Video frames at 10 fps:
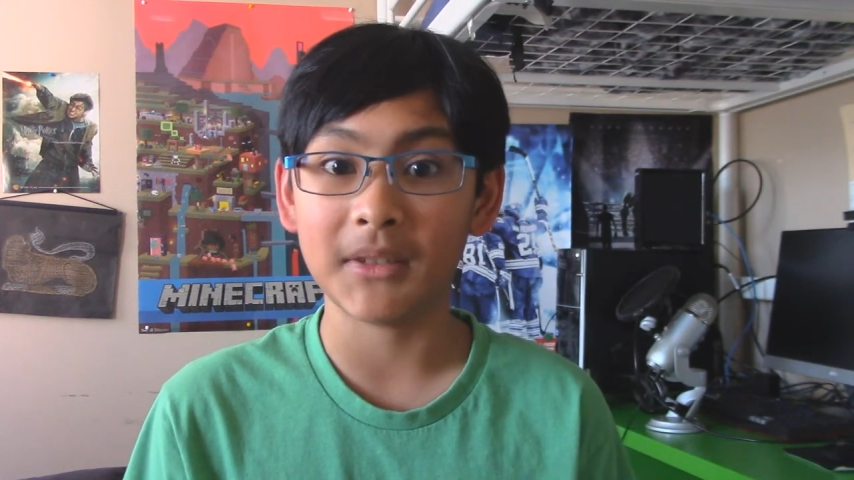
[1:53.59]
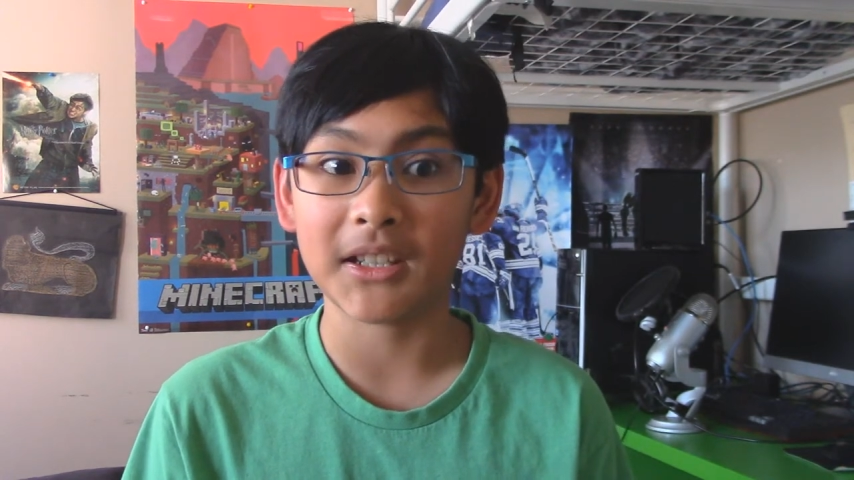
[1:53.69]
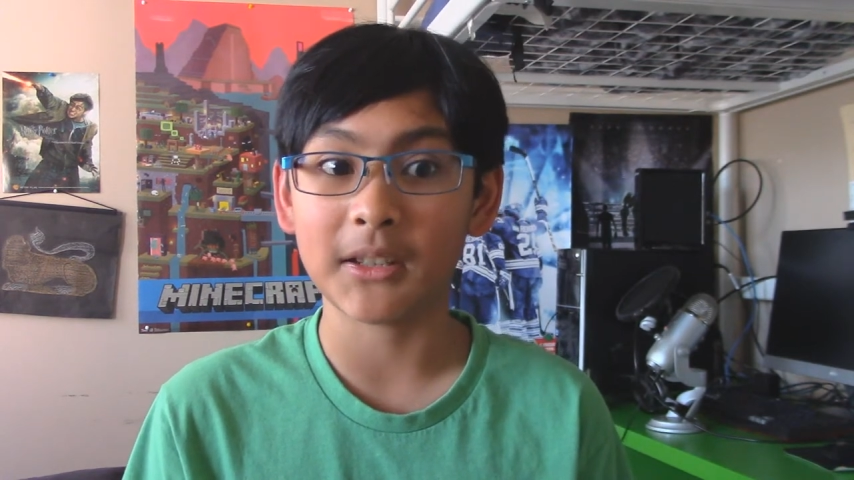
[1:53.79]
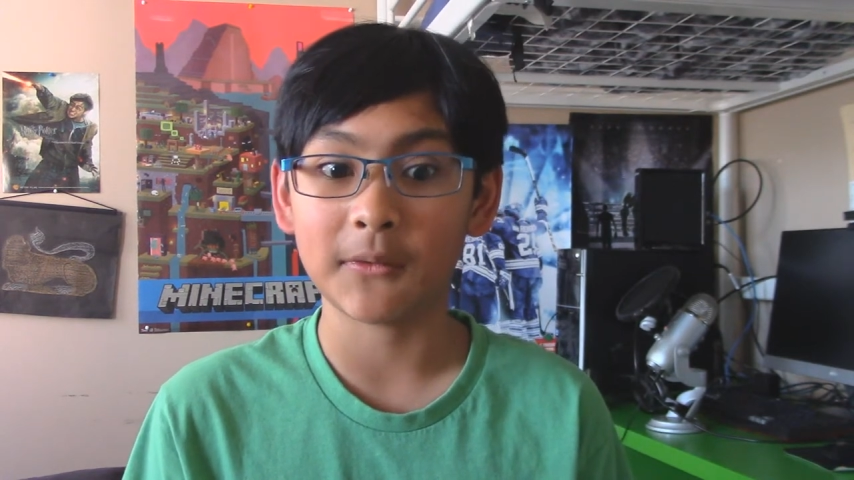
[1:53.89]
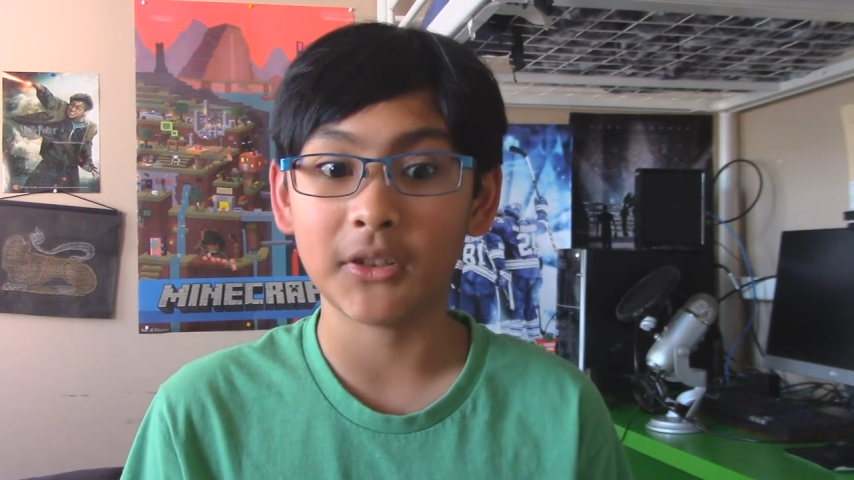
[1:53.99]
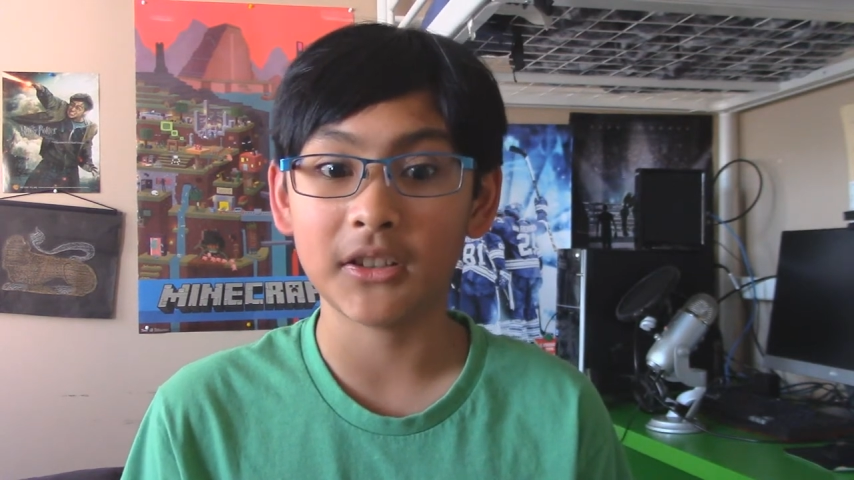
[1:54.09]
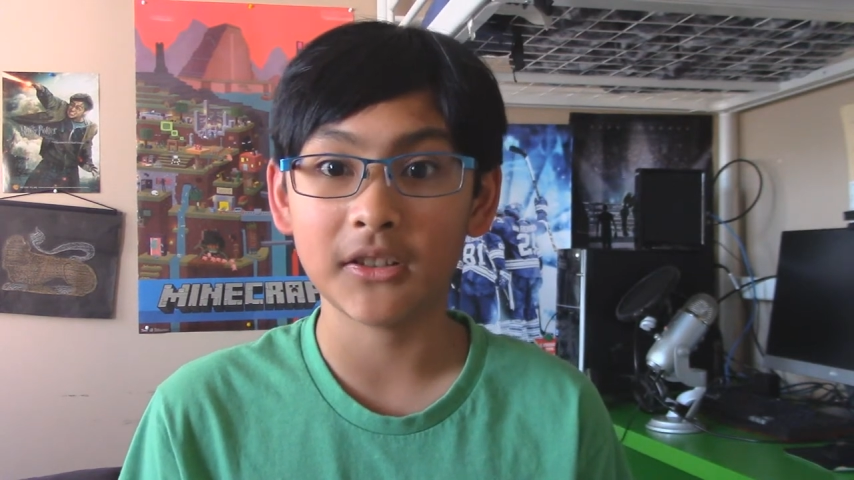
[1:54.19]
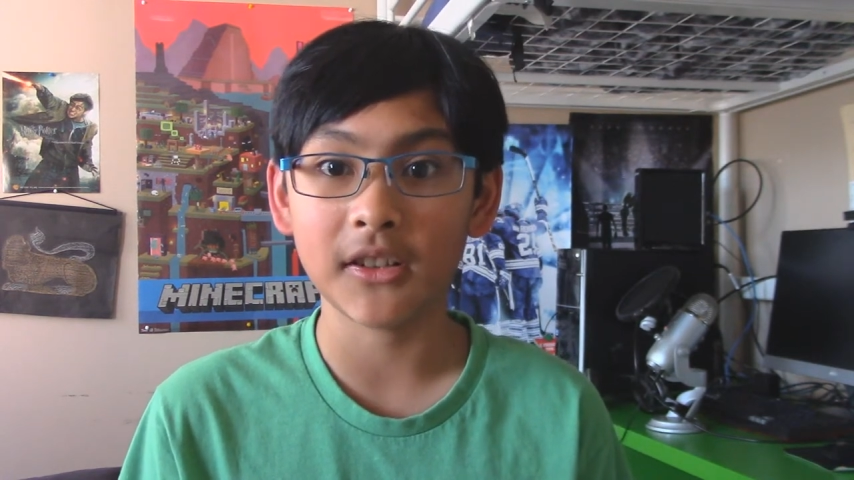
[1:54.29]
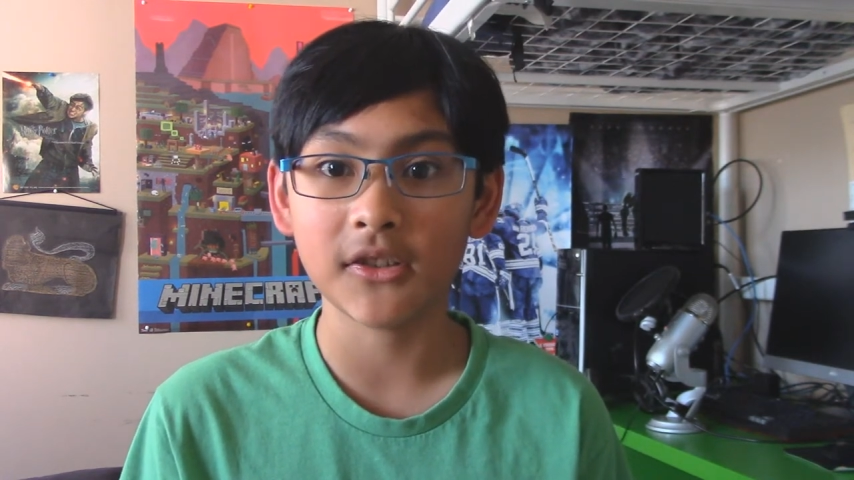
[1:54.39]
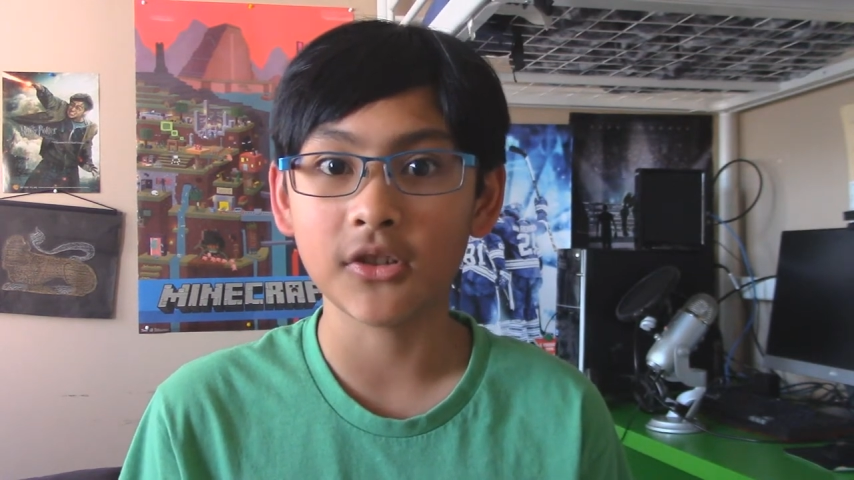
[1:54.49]
making
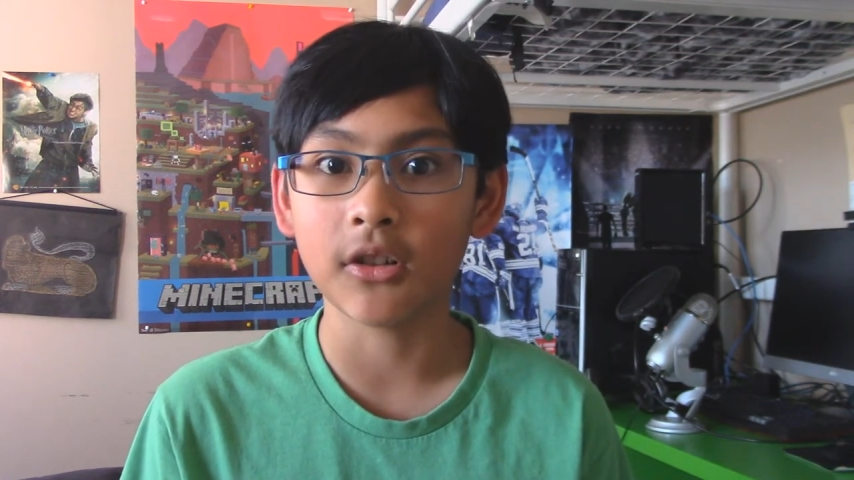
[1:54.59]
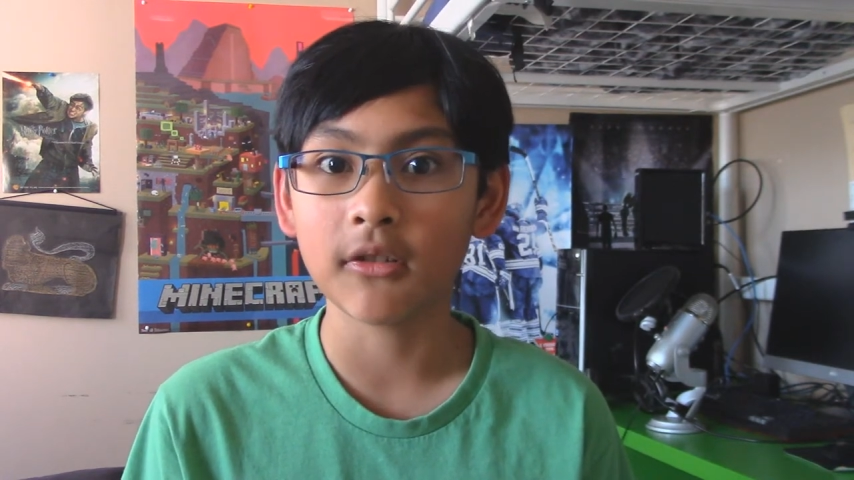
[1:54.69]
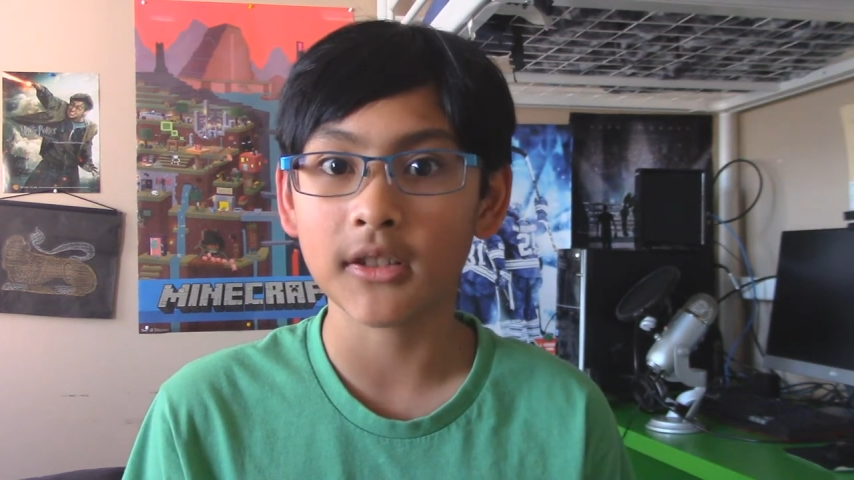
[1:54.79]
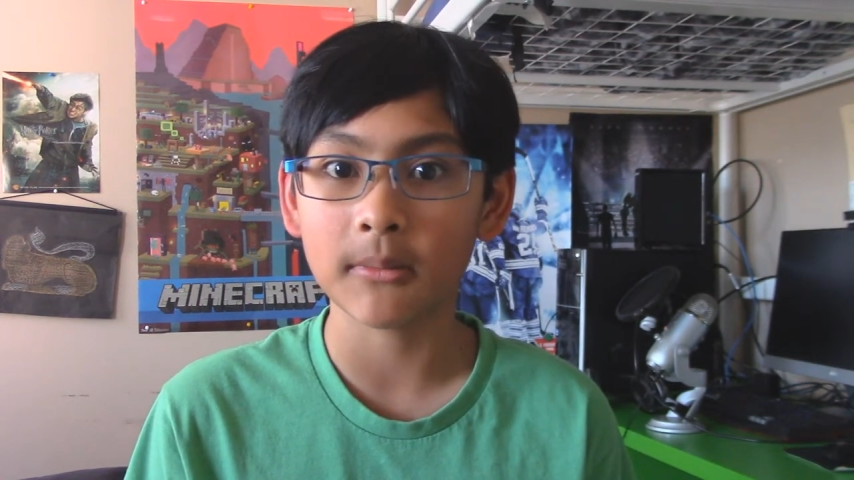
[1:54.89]
fun and jokes